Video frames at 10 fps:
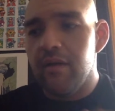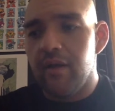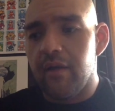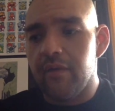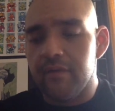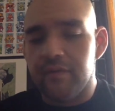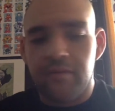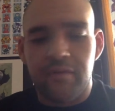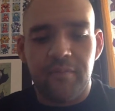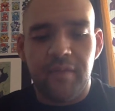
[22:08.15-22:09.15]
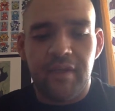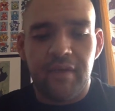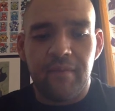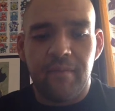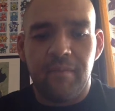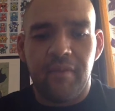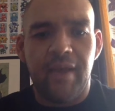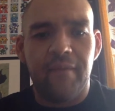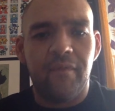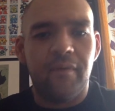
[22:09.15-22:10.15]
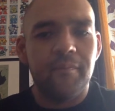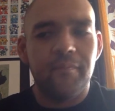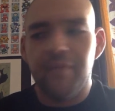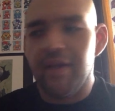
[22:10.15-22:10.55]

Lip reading: other social media platform,